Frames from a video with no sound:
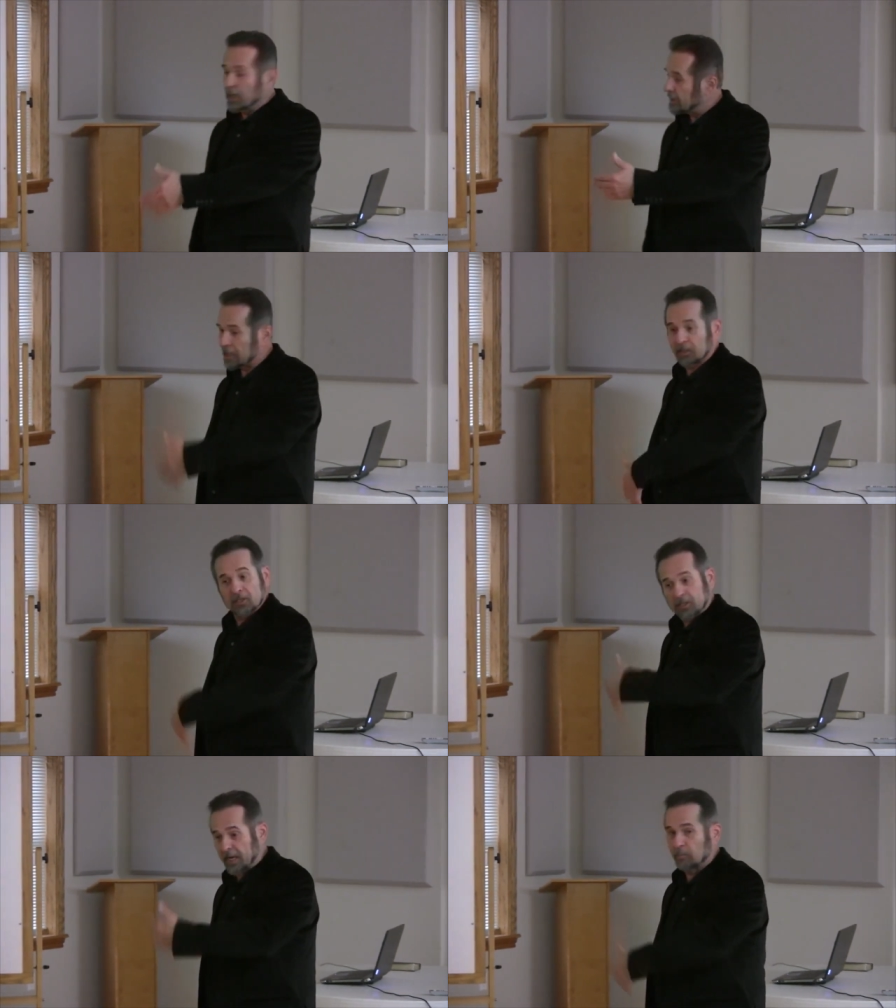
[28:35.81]
And that's
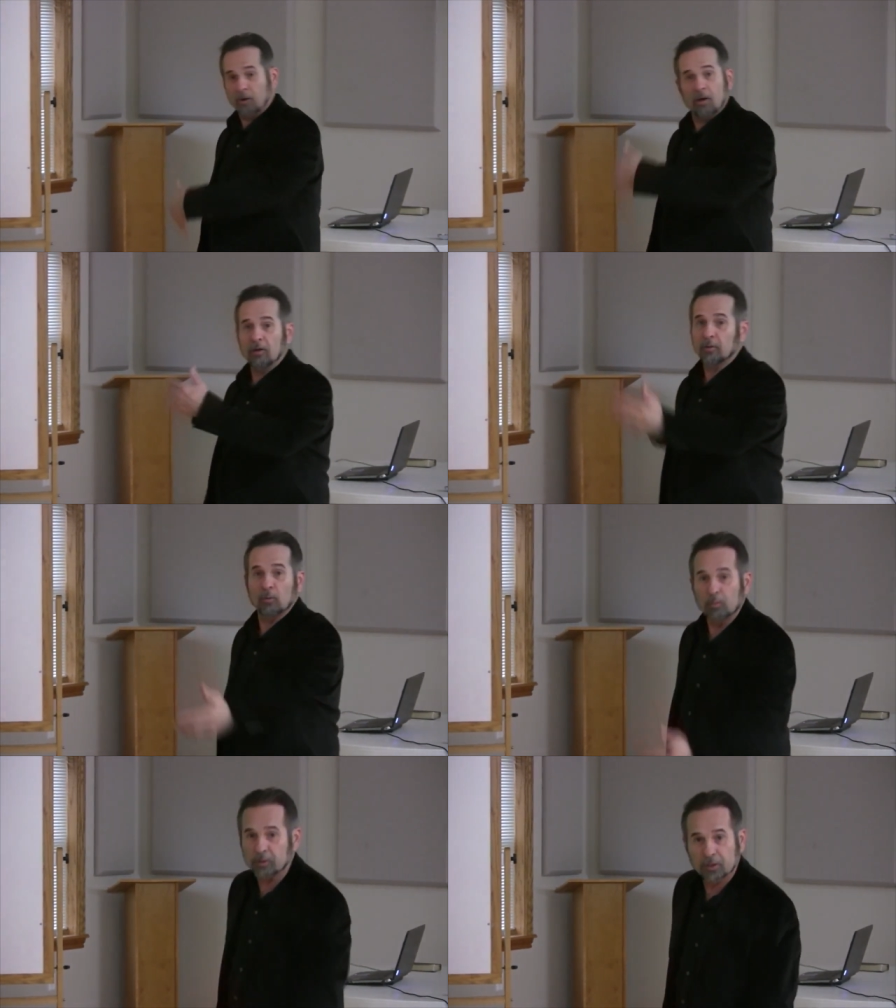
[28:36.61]
the same law that
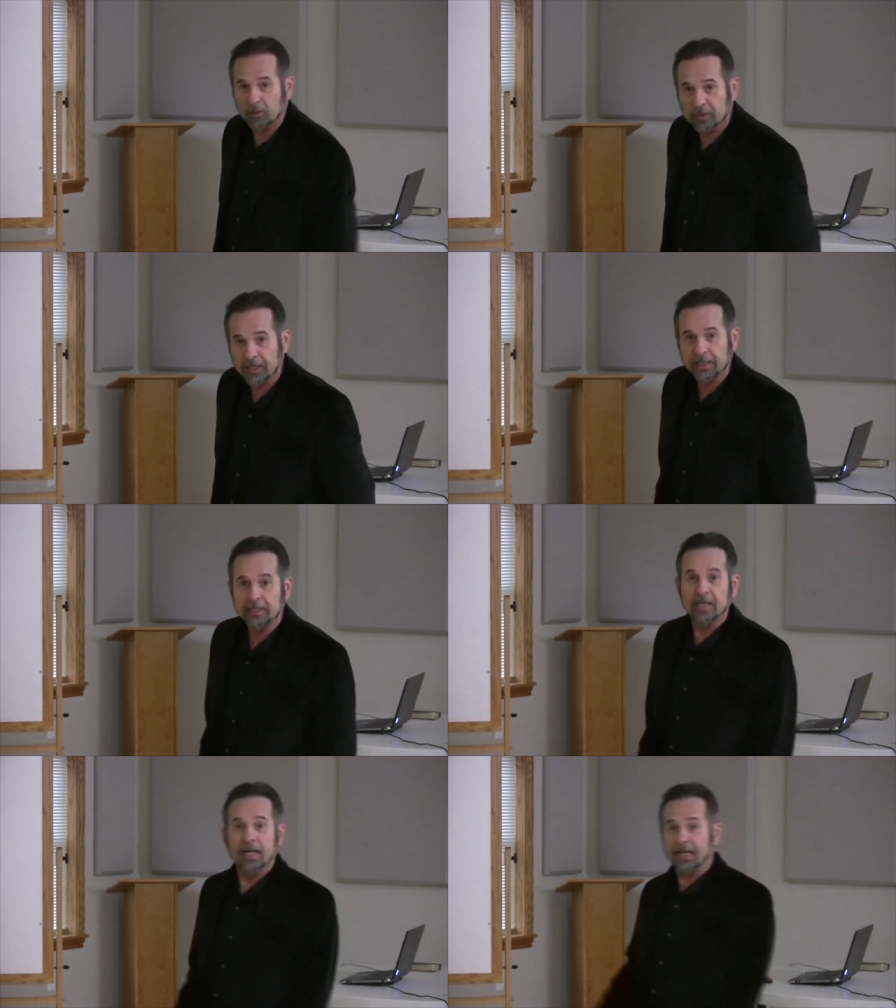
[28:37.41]
Romans
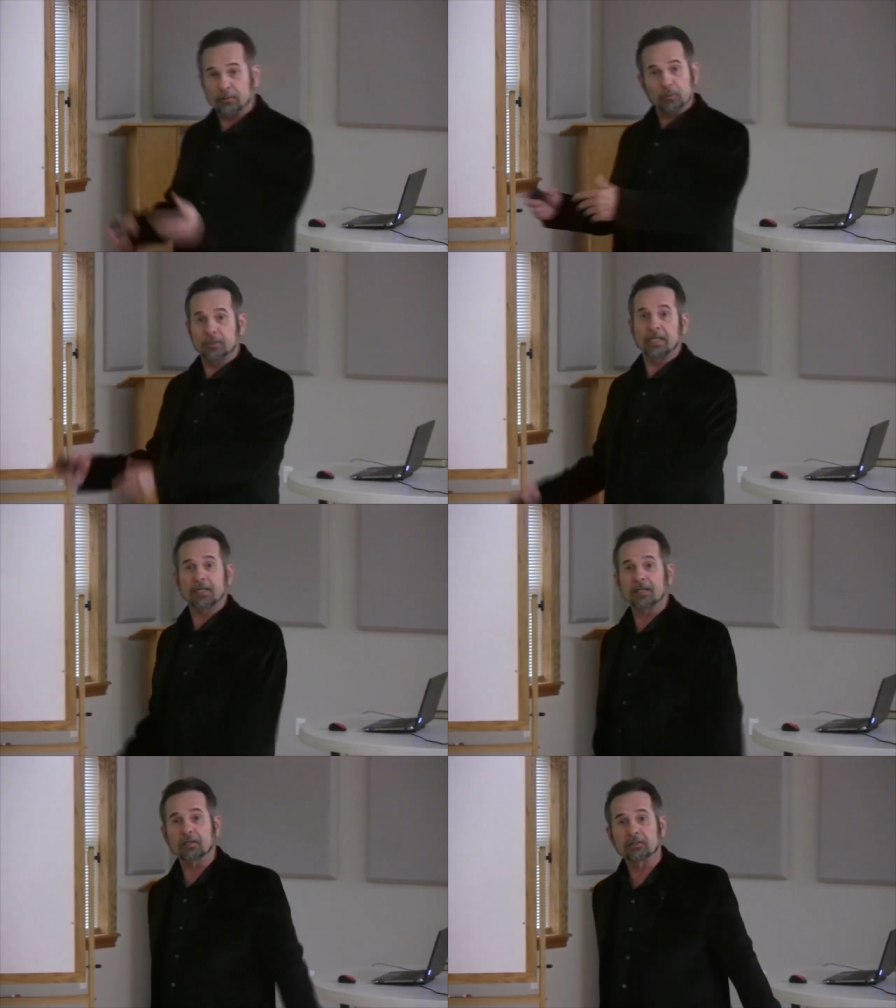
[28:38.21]
thirteen, eight through
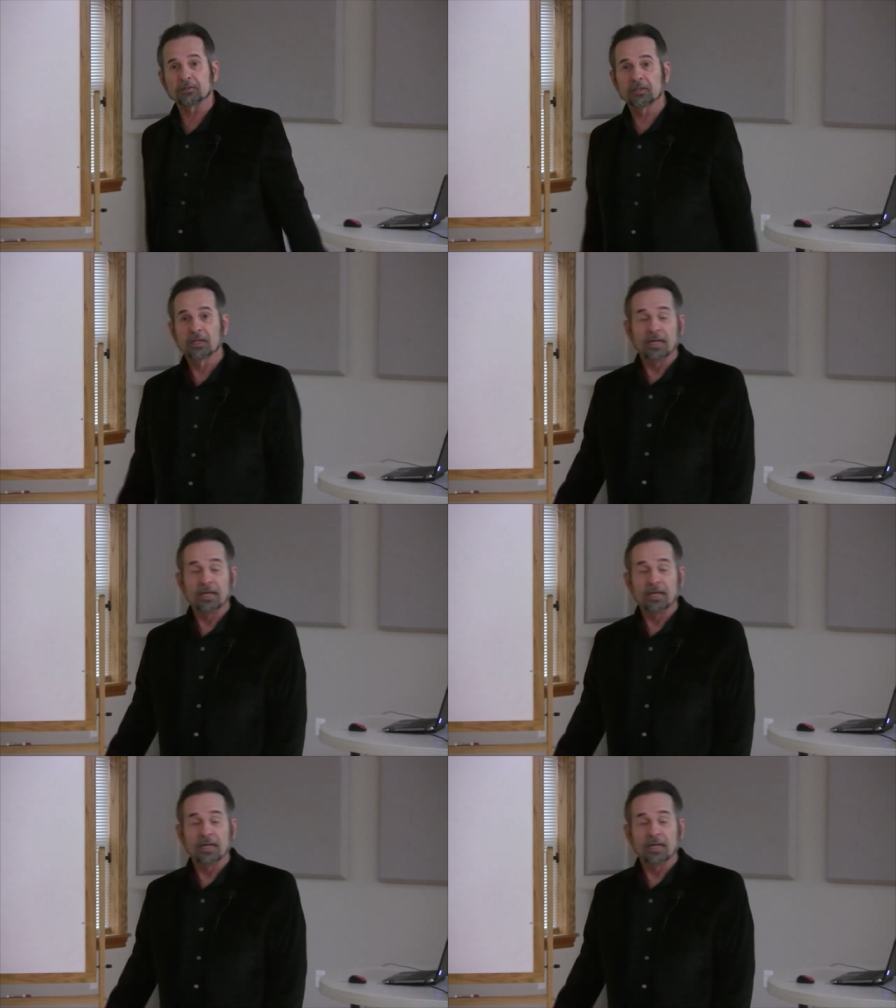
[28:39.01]
ten is.